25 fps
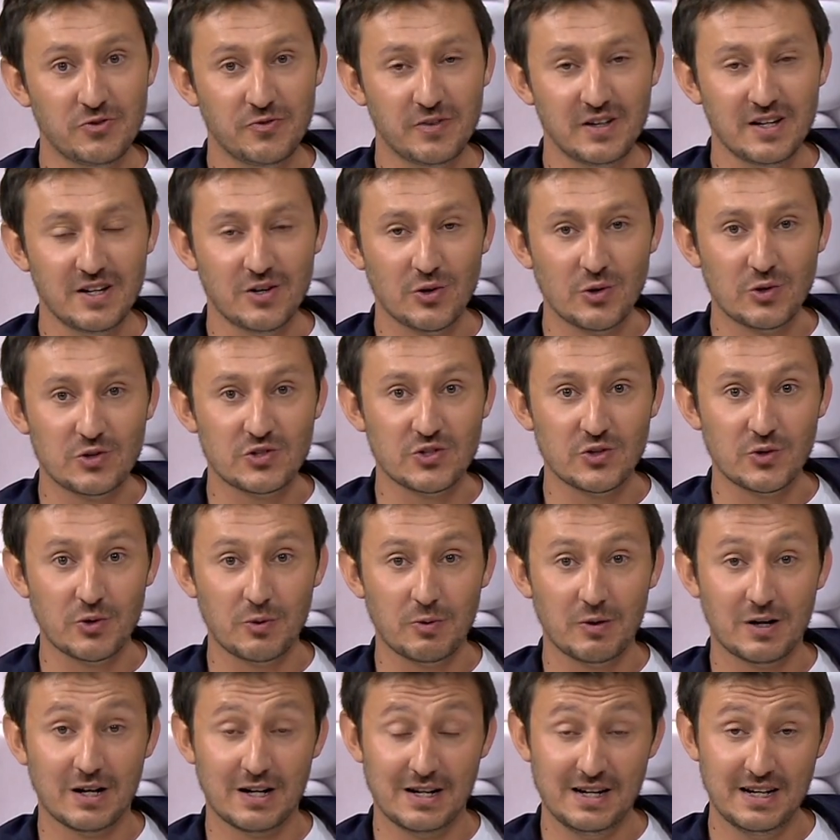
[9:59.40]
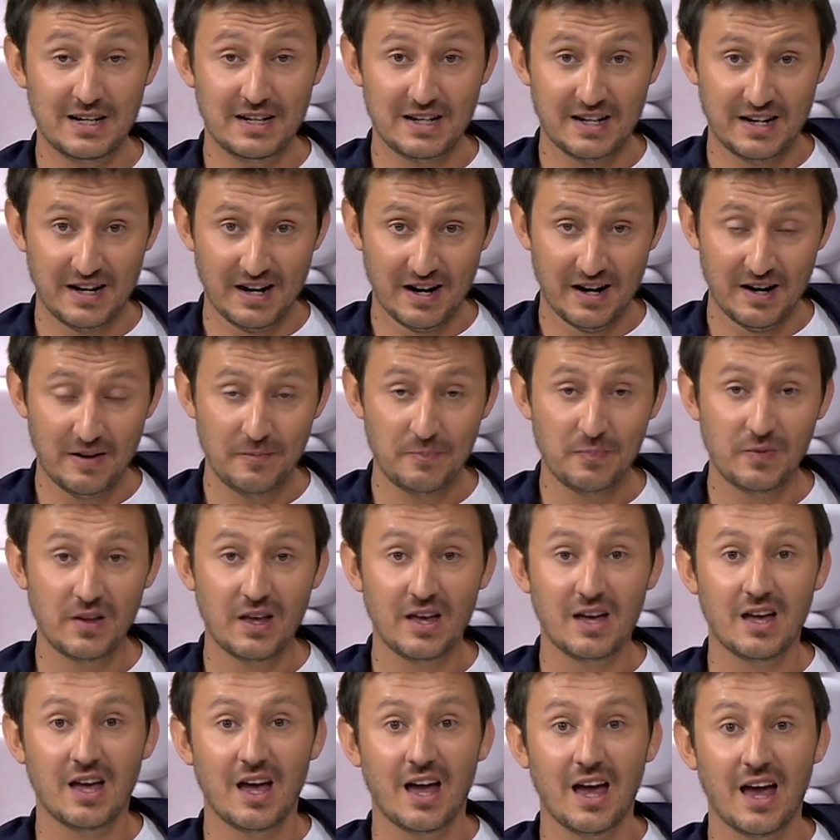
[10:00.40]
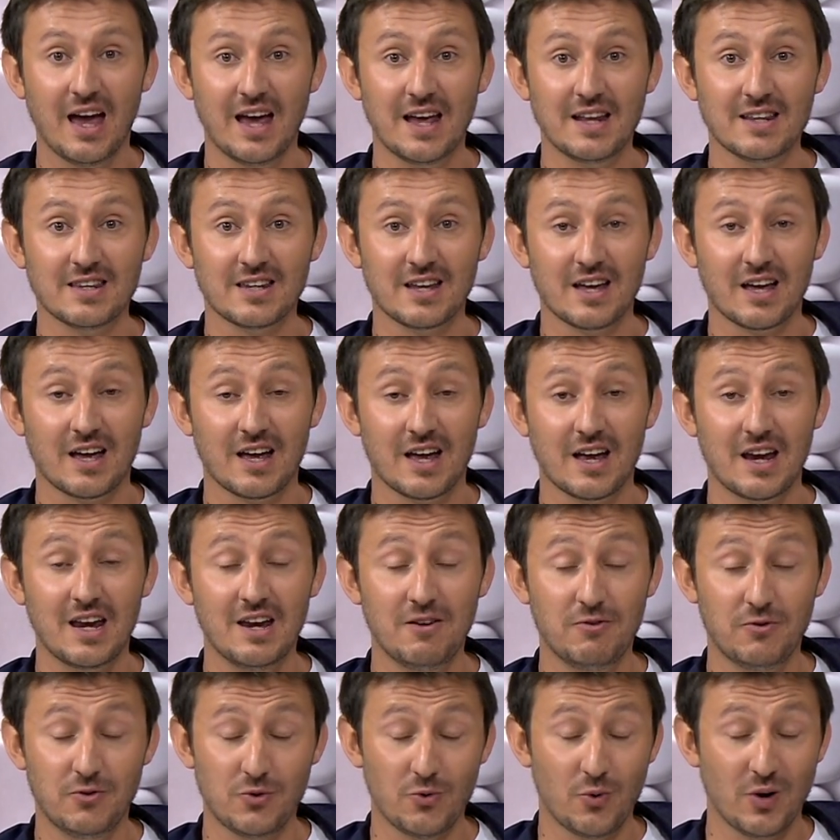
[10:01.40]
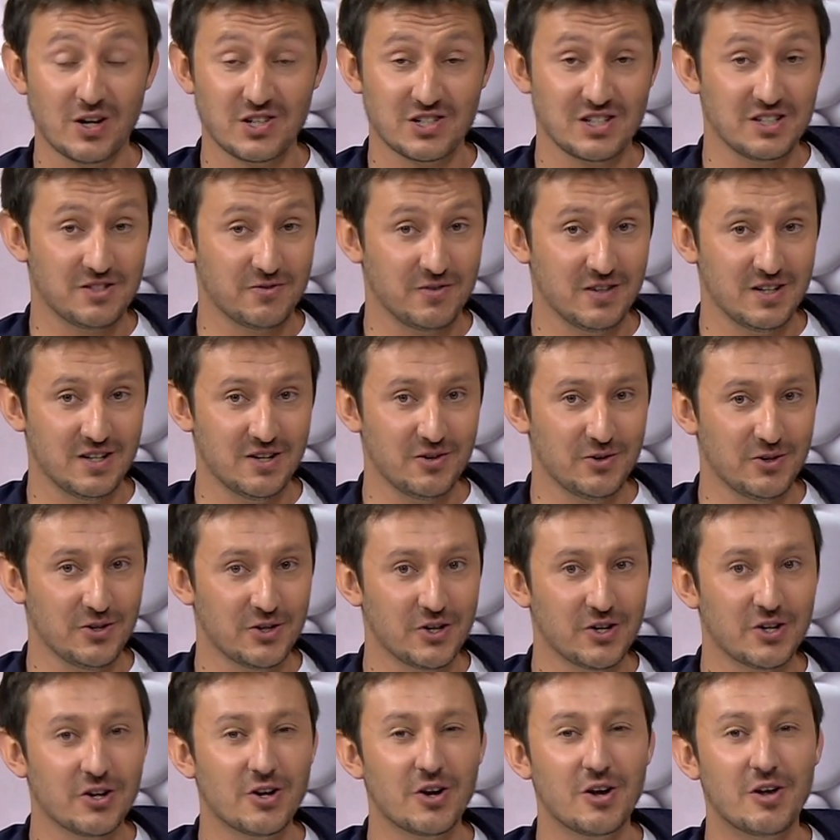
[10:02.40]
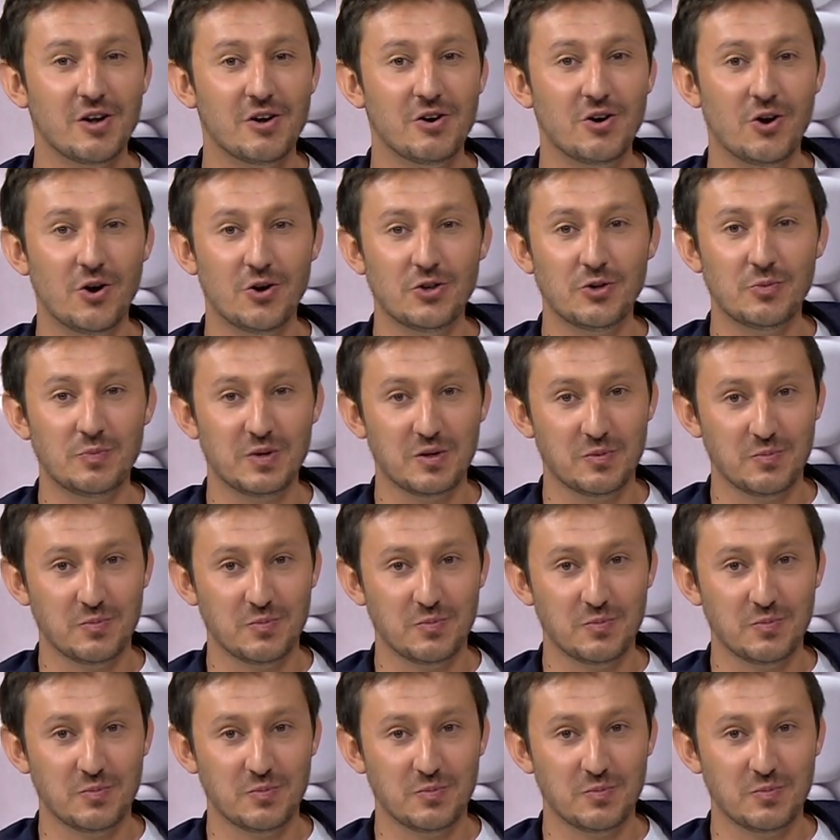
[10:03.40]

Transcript: video, so click here. And if you watch this video, you're gonna learn a bit